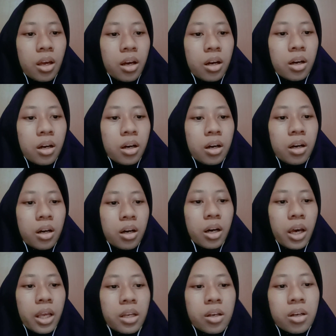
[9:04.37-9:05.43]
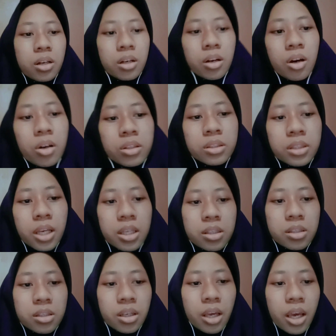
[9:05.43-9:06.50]
and
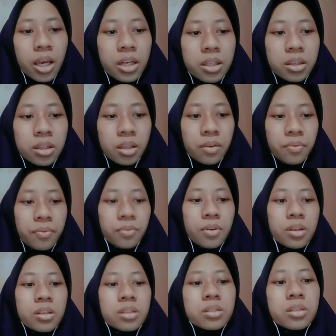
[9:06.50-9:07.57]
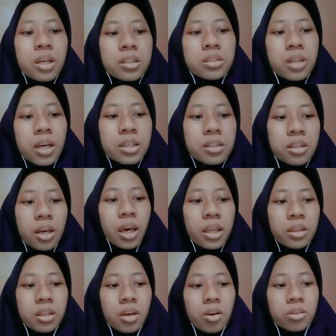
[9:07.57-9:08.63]
contains additives such as
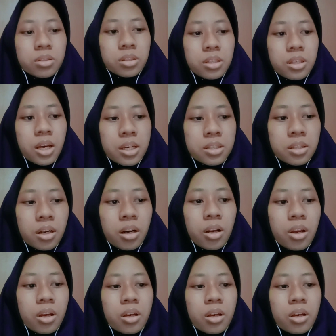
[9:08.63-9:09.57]
antioxidizer,